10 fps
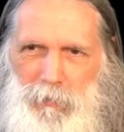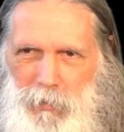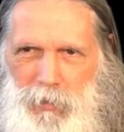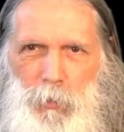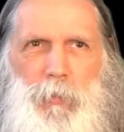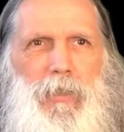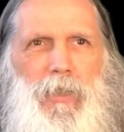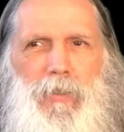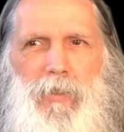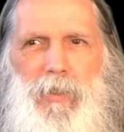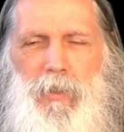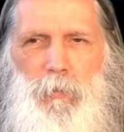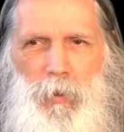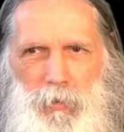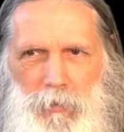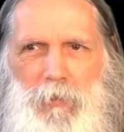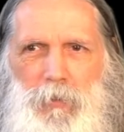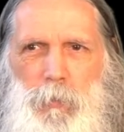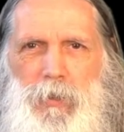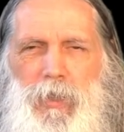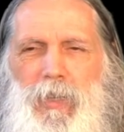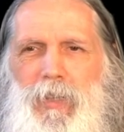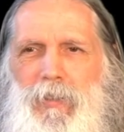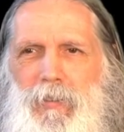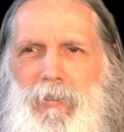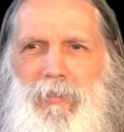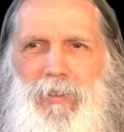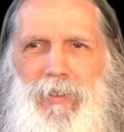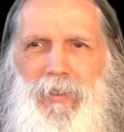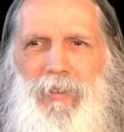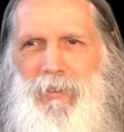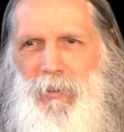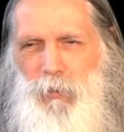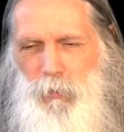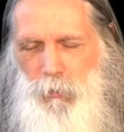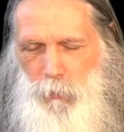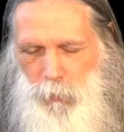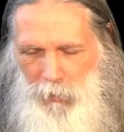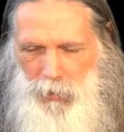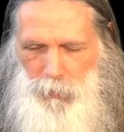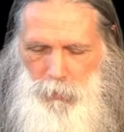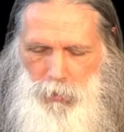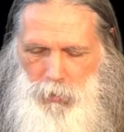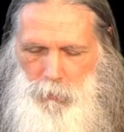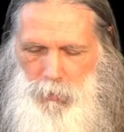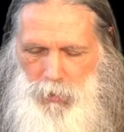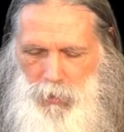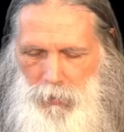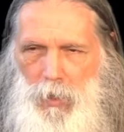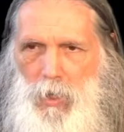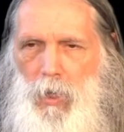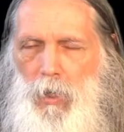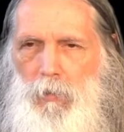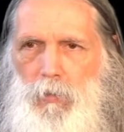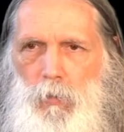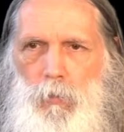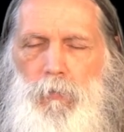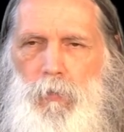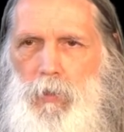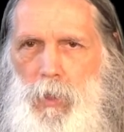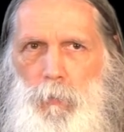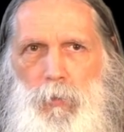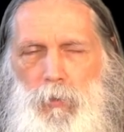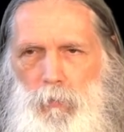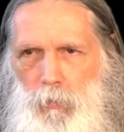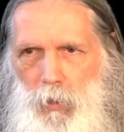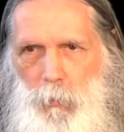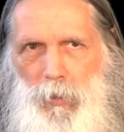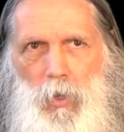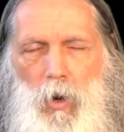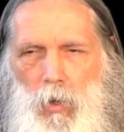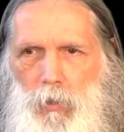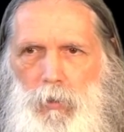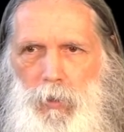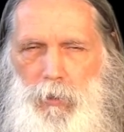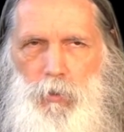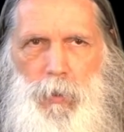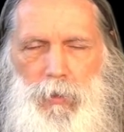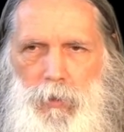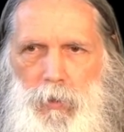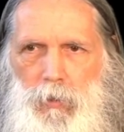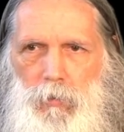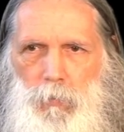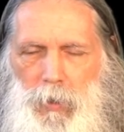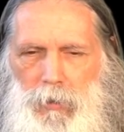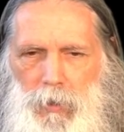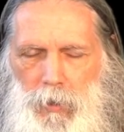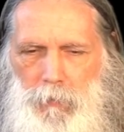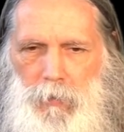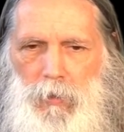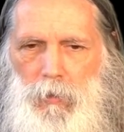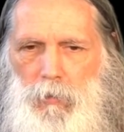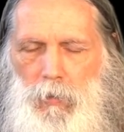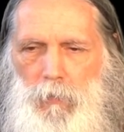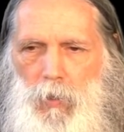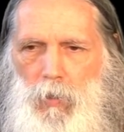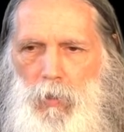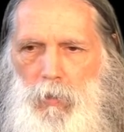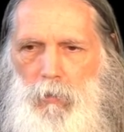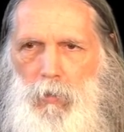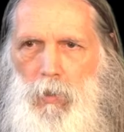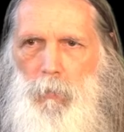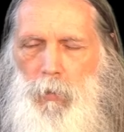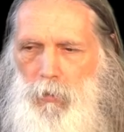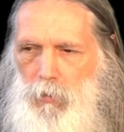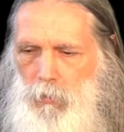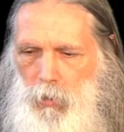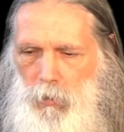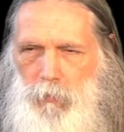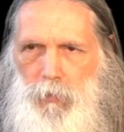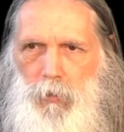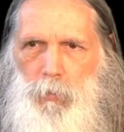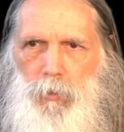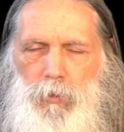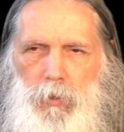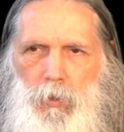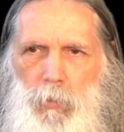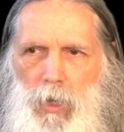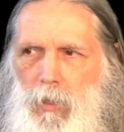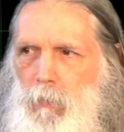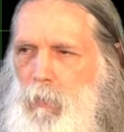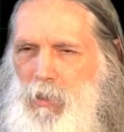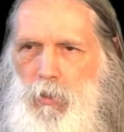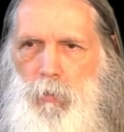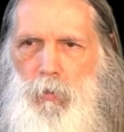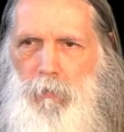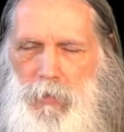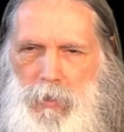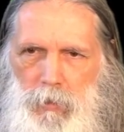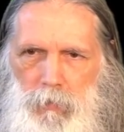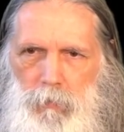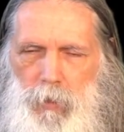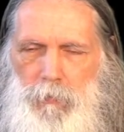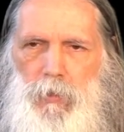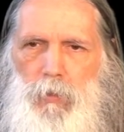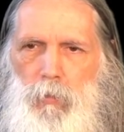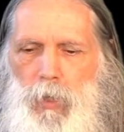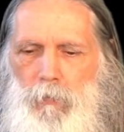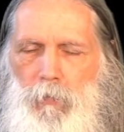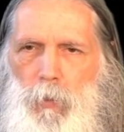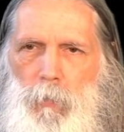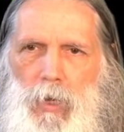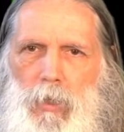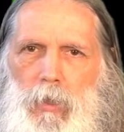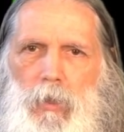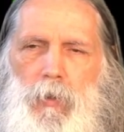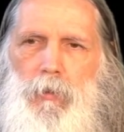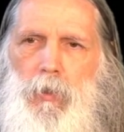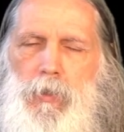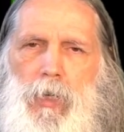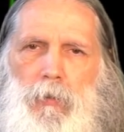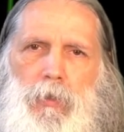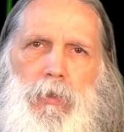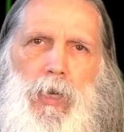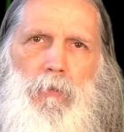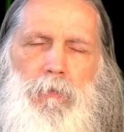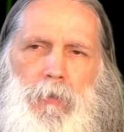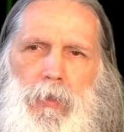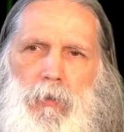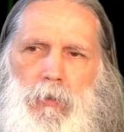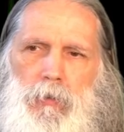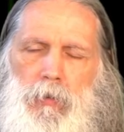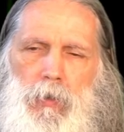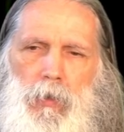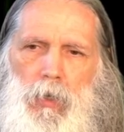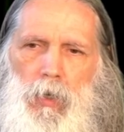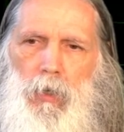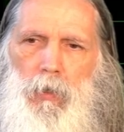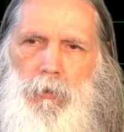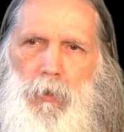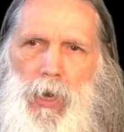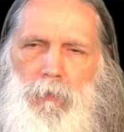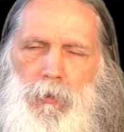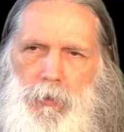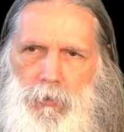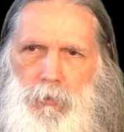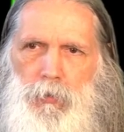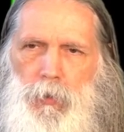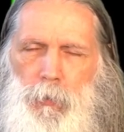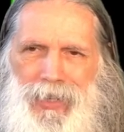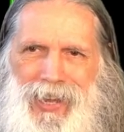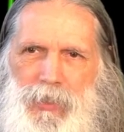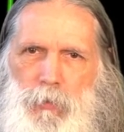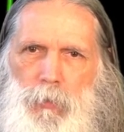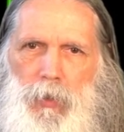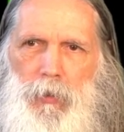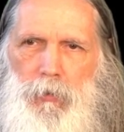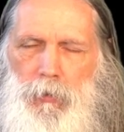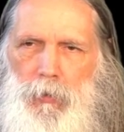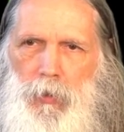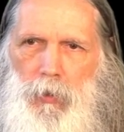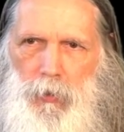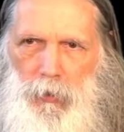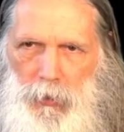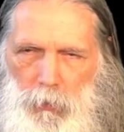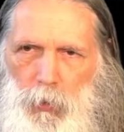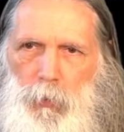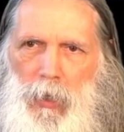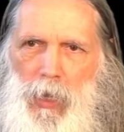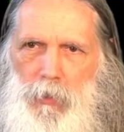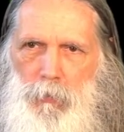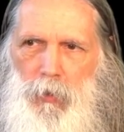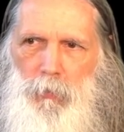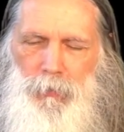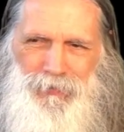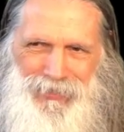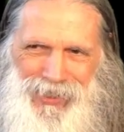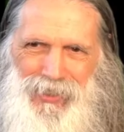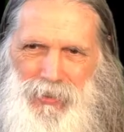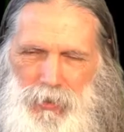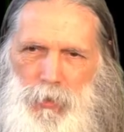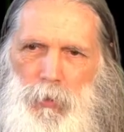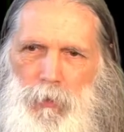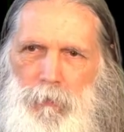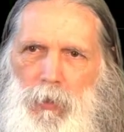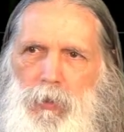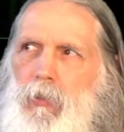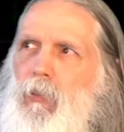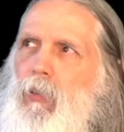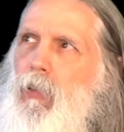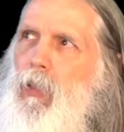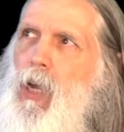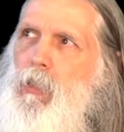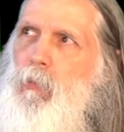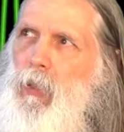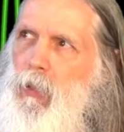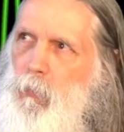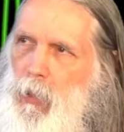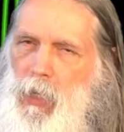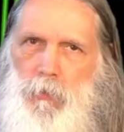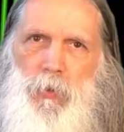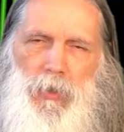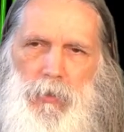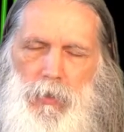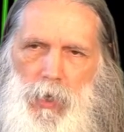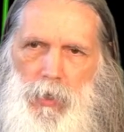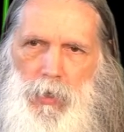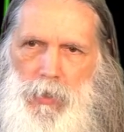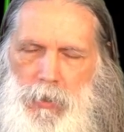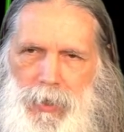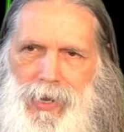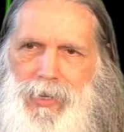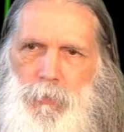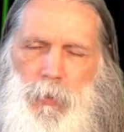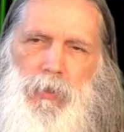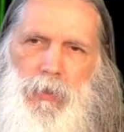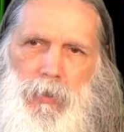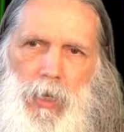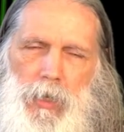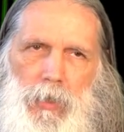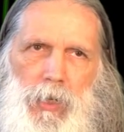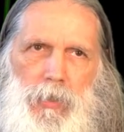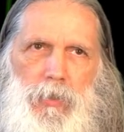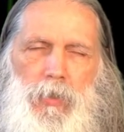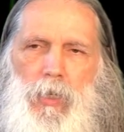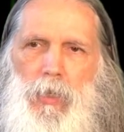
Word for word: zero percent disease, but only fifty percent health. So we want to bring that up to one hundred percent. And so, for example, we're talking about the heart, the electromagnetic field of the heart being the strongest field produced in the body, measurable feet, many feet away from the body. It turns out that that field uh, travels through the plasma, through the, the liquid plasma that has a similar function to the cosmic plasma that's an ionized gas, but this is an ionized